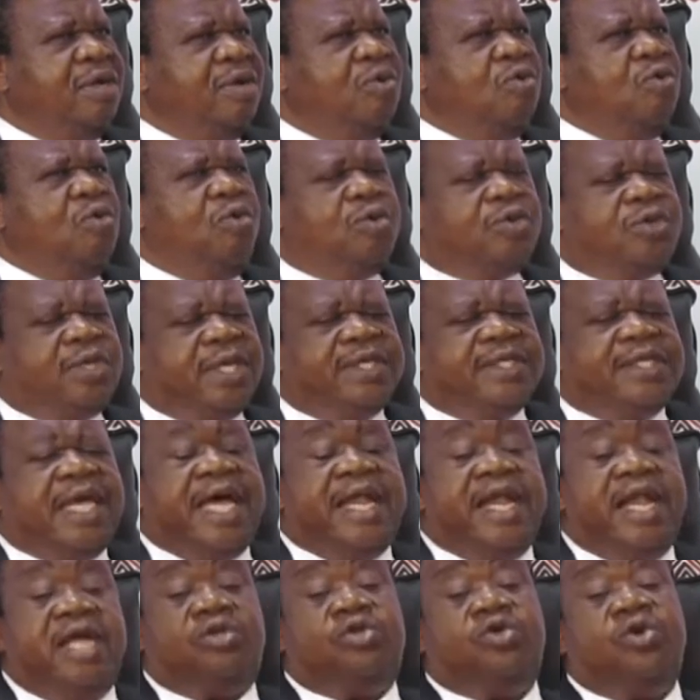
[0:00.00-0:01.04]
Who says an
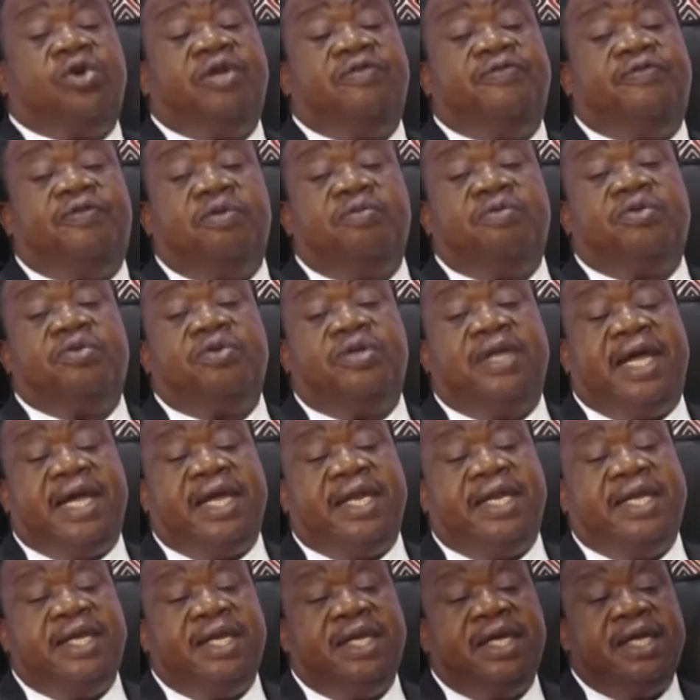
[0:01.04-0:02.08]
Anachori from
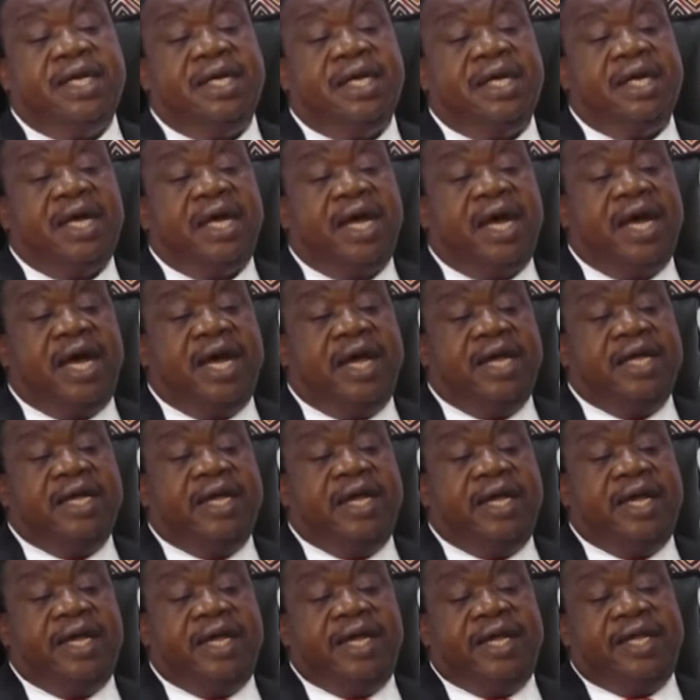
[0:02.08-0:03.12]
Sudan
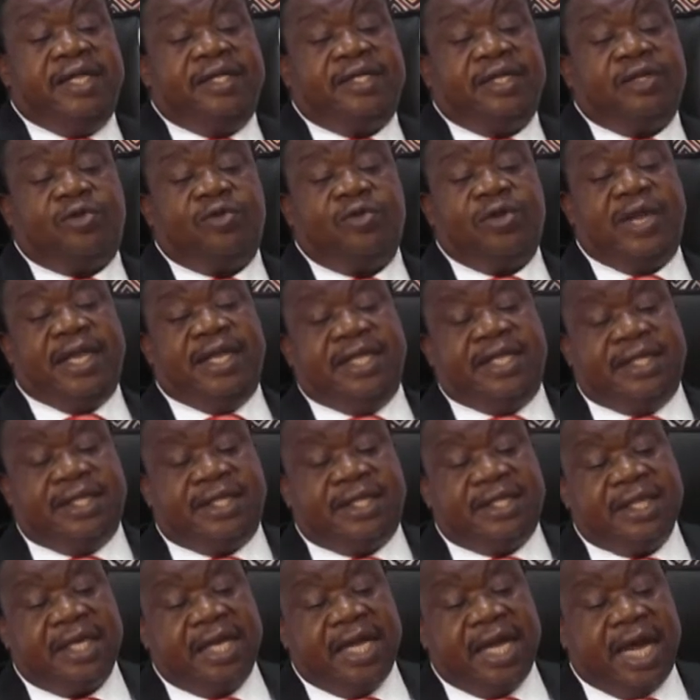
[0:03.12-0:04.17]
is a
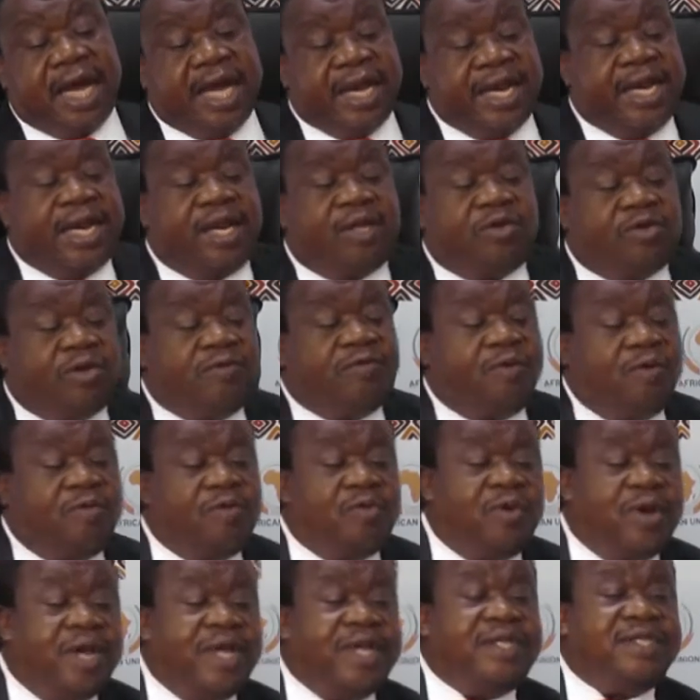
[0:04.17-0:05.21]
Sudanese, and an Anachori from
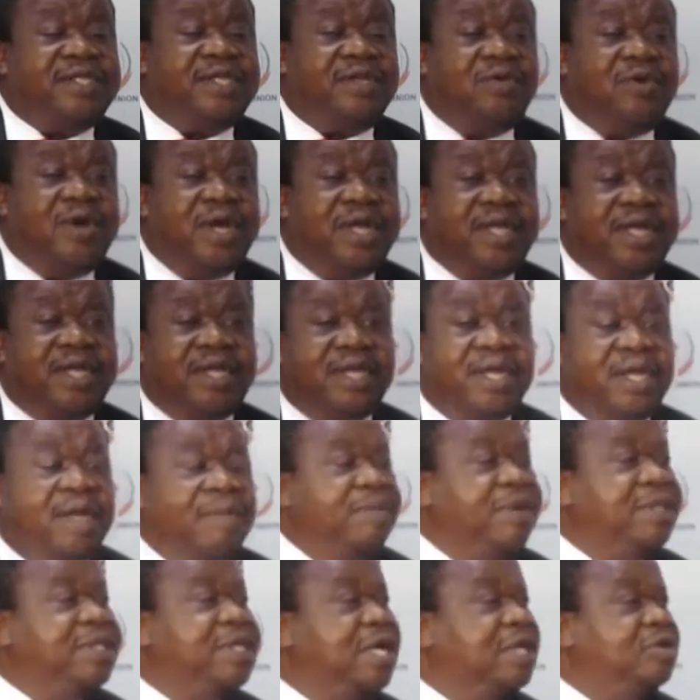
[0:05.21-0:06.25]
Uganda is a Ugandan?
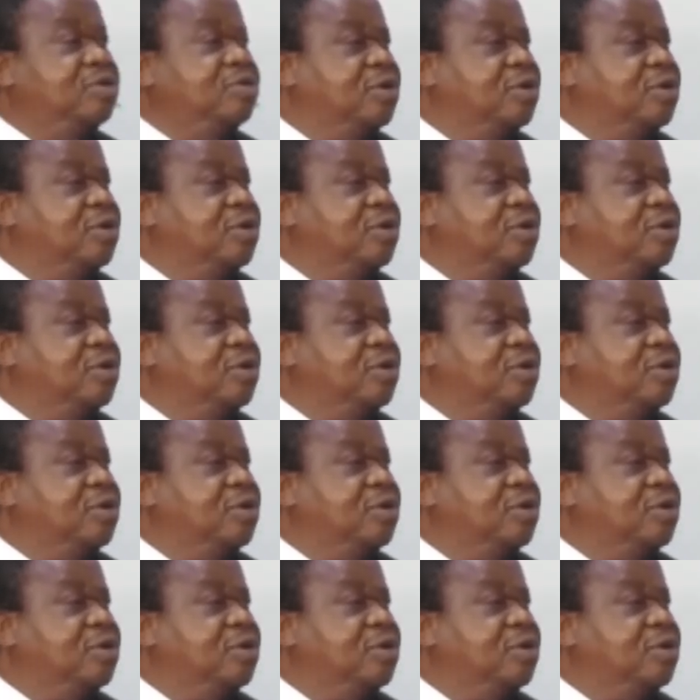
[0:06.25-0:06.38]
But they are